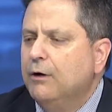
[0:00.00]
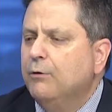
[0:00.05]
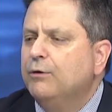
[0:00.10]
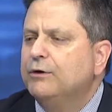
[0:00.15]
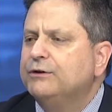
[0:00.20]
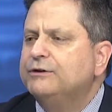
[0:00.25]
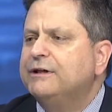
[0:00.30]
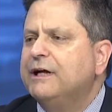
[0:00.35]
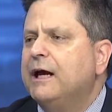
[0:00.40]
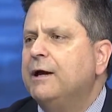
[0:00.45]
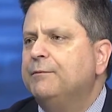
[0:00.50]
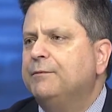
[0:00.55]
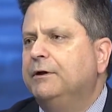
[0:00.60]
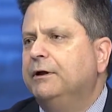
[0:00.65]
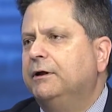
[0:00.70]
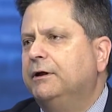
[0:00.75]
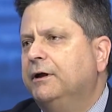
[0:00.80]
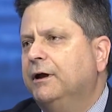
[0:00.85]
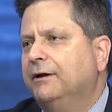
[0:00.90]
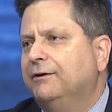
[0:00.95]
What's
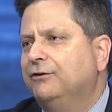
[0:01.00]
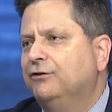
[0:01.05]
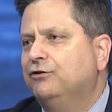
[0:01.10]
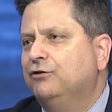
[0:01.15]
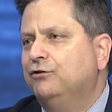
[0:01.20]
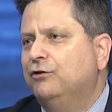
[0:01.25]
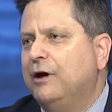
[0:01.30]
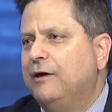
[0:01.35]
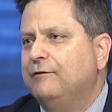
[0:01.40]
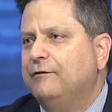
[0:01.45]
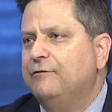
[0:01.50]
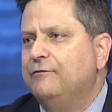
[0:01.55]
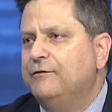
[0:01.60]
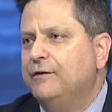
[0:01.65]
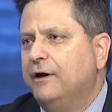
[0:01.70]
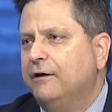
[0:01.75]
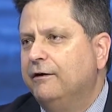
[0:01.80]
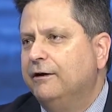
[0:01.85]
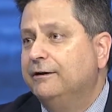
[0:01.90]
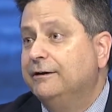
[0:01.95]
happening, Kent, is you have a
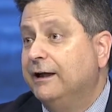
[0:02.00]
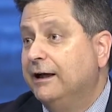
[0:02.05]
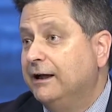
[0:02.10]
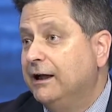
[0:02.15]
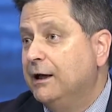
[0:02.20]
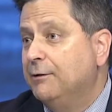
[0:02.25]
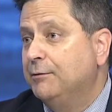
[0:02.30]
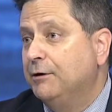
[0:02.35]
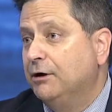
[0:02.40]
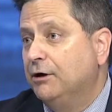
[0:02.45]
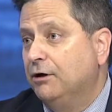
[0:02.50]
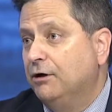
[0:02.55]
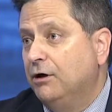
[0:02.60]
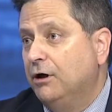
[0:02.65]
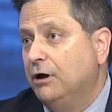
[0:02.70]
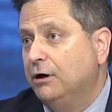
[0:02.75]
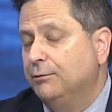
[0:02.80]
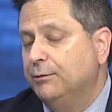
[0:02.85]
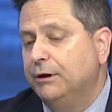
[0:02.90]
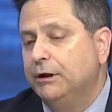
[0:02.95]
very dynamic
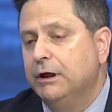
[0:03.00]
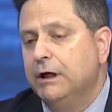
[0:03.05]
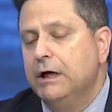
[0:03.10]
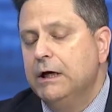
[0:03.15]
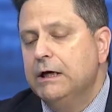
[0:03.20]
economy.